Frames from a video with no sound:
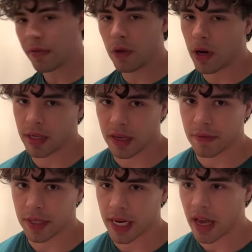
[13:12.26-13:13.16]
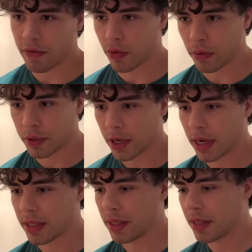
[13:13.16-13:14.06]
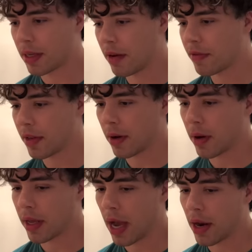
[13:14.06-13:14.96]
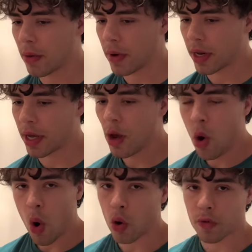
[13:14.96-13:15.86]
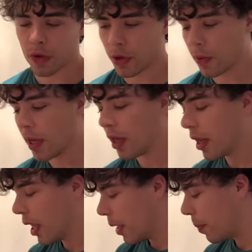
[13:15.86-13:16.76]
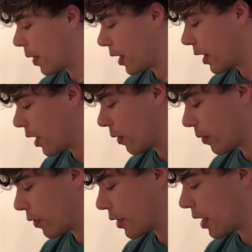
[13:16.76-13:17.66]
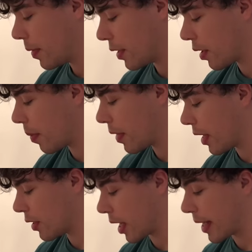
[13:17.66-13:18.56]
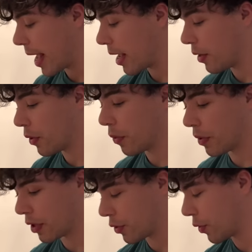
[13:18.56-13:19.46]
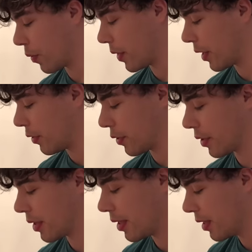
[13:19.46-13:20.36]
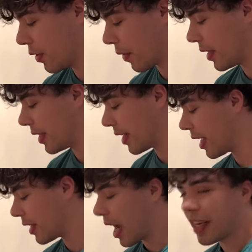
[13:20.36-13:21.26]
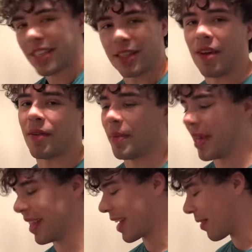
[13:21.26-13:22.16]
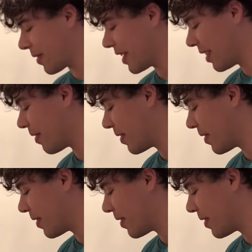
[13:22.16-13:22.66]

vlog is obviously gonna have drone shots and stuff, you know, I, I don't wanna overdo it, but you know, there's gonna be some things I can do with this drone that are just crazy, and I just, I just love it, man. Like, I really love